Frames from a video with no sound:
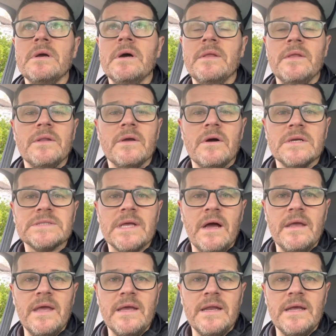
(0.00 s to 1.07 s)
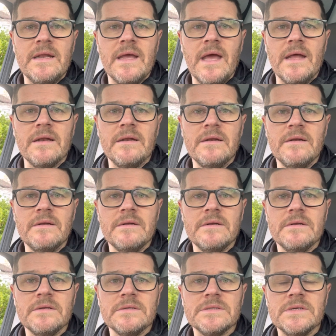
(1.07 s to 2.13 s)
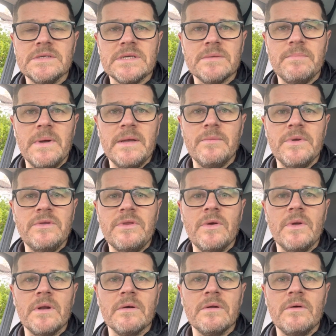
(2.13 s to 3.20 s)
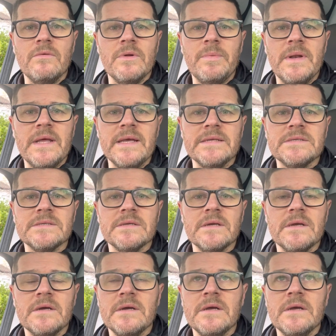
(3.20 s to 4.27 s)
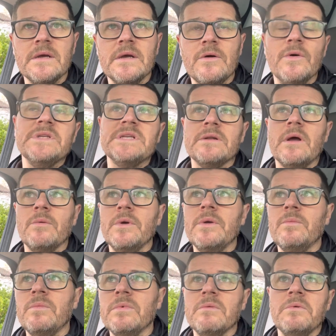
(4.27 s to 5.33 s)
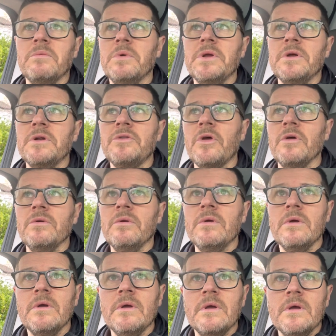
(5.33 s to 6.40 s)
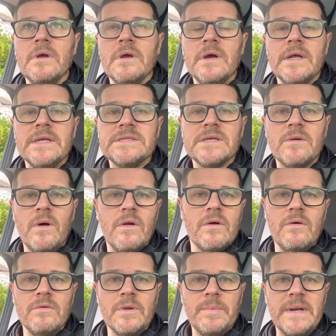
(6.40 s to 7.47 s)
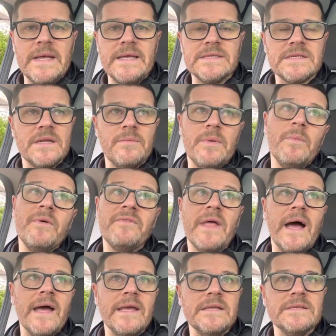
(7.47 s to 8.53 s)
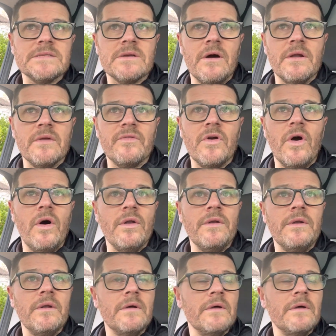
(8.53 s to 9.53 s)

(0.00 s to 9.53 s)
then the guy started kicking it in again. So he said, "Mate, what are you doing? I'm calling the police." Well, he said, "No, what are you going to do?" And he said, "Well, I'll call the police." And I mean, with that, he's kind of gone.